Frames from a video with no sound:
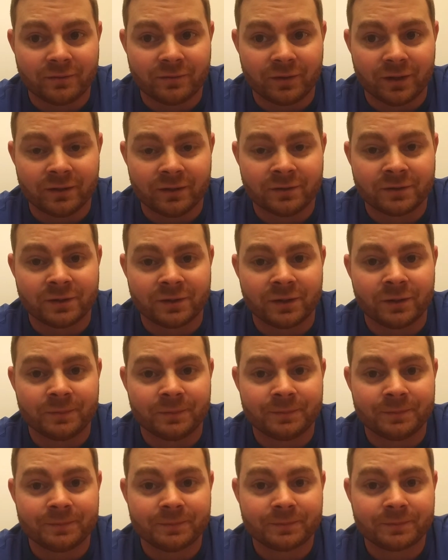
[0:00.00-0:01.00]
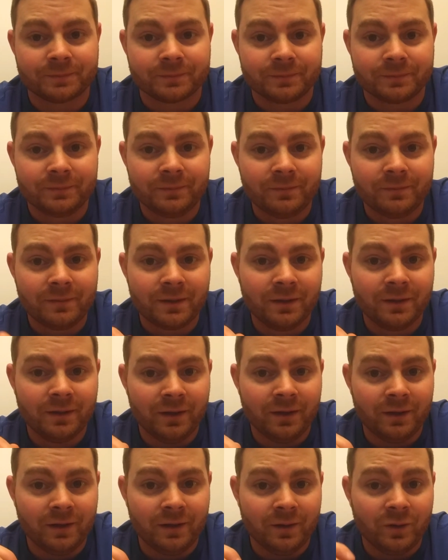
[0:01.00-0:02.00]
fun. So,
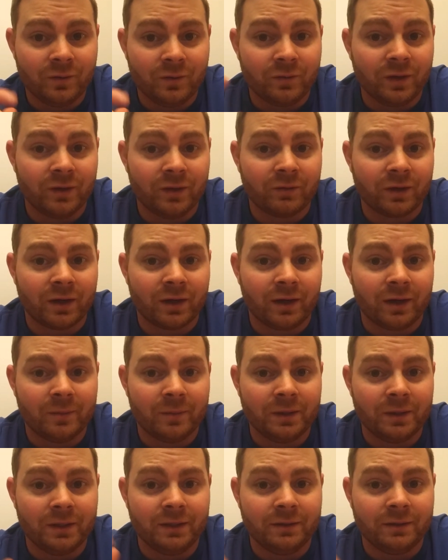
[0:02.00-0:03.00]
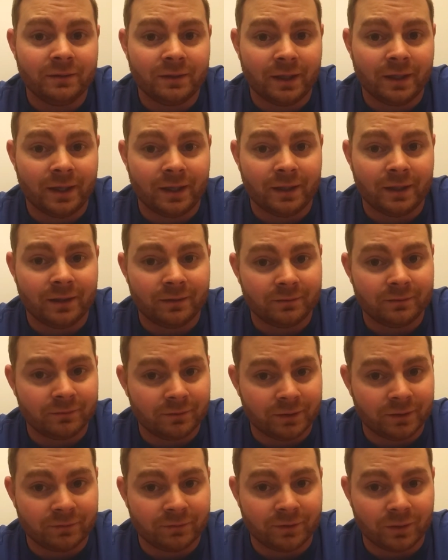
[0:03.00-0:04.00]
favorite hobby,
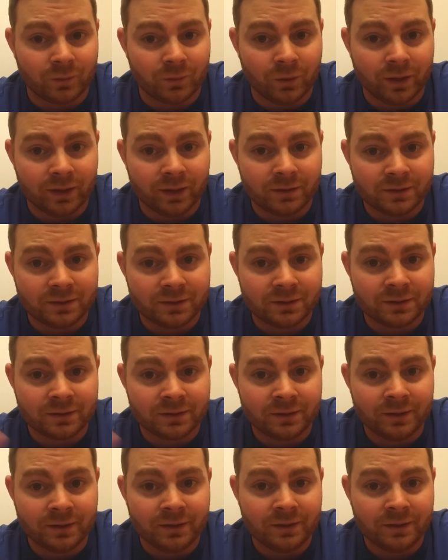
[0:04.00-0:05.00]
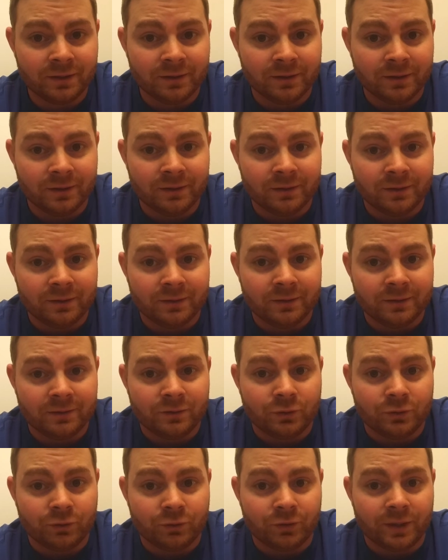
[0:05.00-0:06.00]
lifting weights.
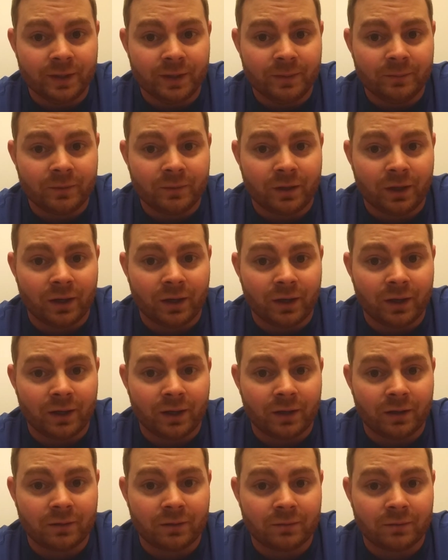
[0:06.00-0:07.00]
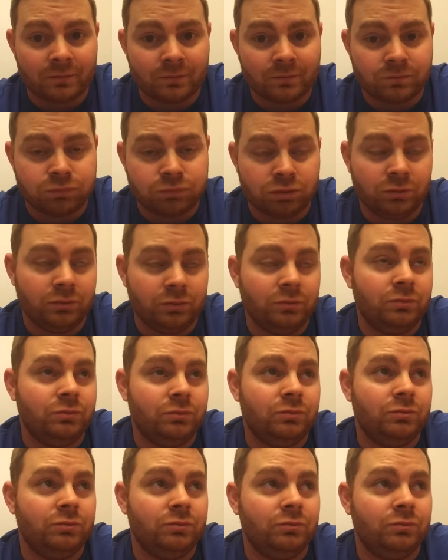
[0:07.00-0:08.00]
Dream car.
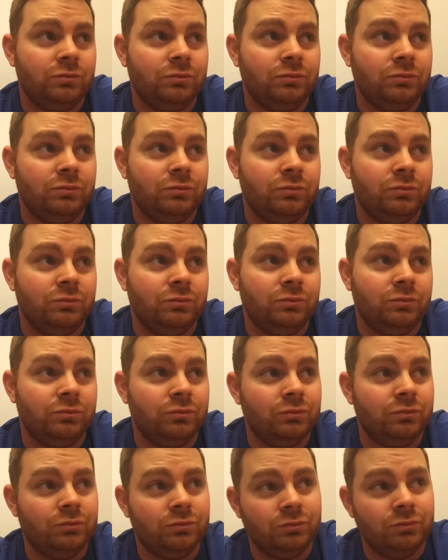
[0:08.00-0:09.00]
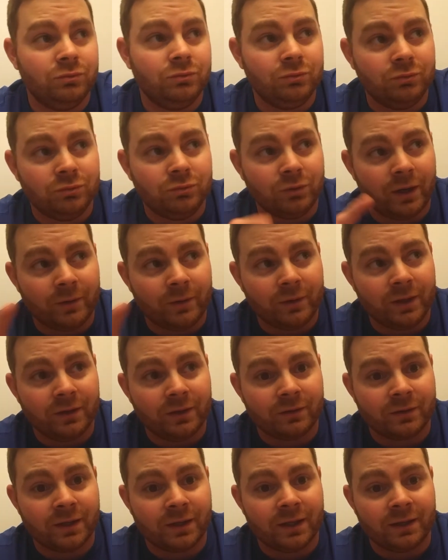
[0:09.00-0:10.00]
Ooh, I would
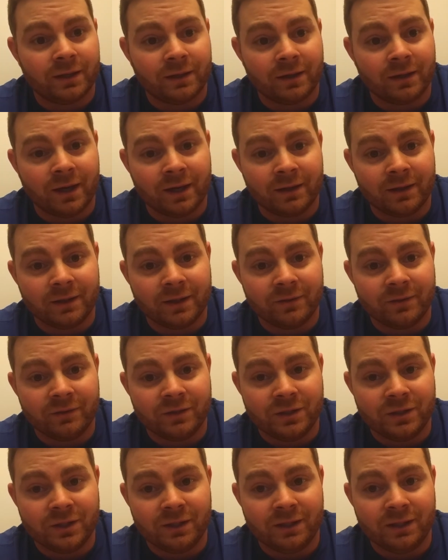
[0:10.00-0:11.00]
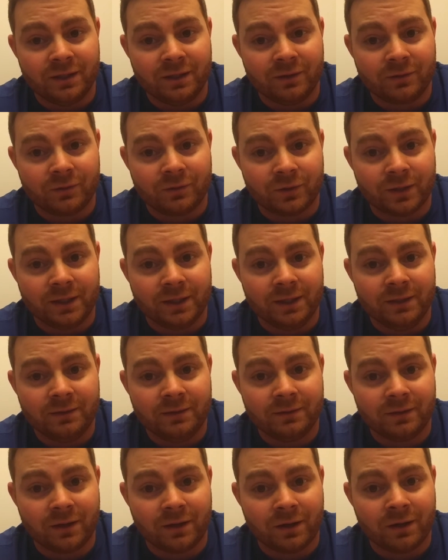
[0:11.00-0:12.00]
either take a 911 GT3
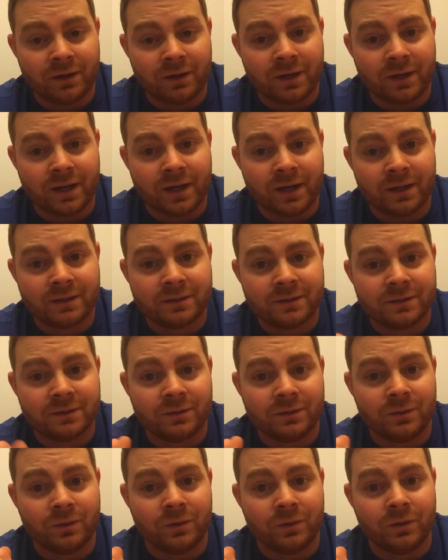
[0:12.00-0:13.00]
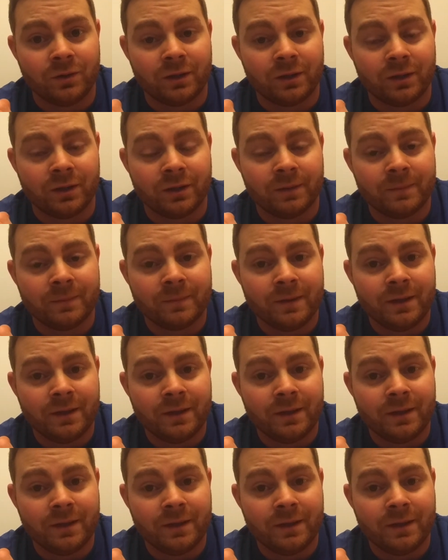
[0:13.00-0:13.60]
RS or